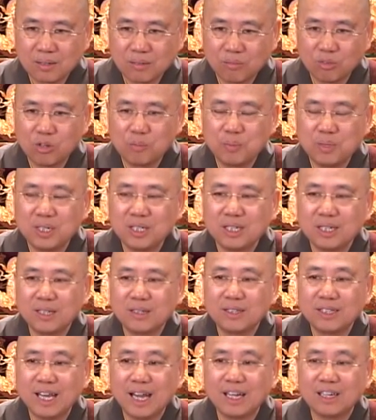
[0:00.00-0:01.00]
We've been
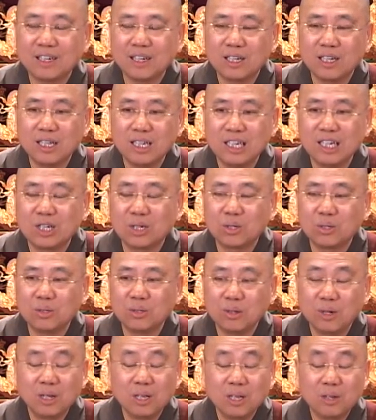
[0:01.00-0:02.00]
in that
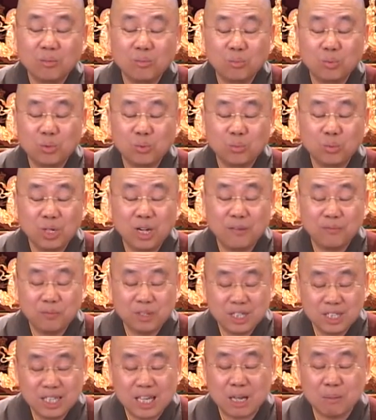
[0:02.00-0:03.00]
ego, we have
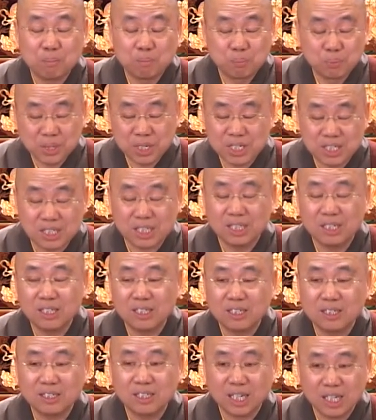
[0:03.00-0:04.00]
been that prisoned,
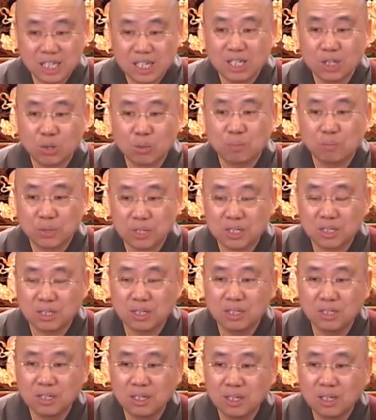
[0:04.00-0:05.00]
the ego
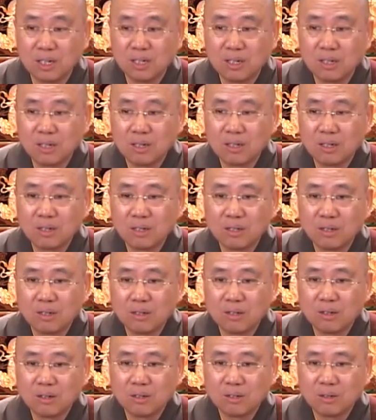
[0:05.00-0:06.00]
prisoned,
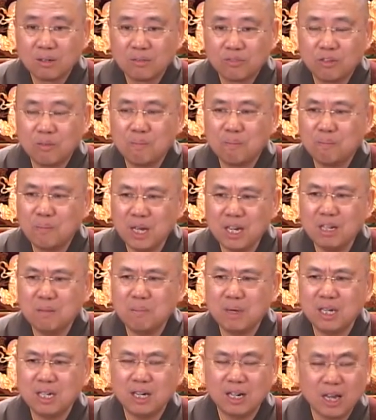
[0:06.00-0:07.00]
for many,
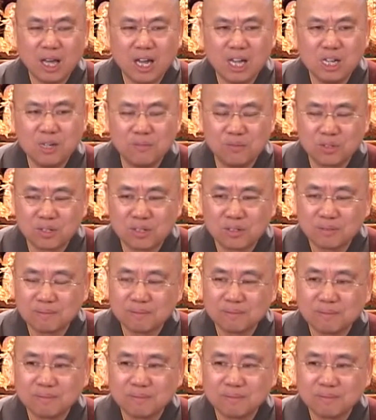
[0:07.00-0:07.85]
many lives.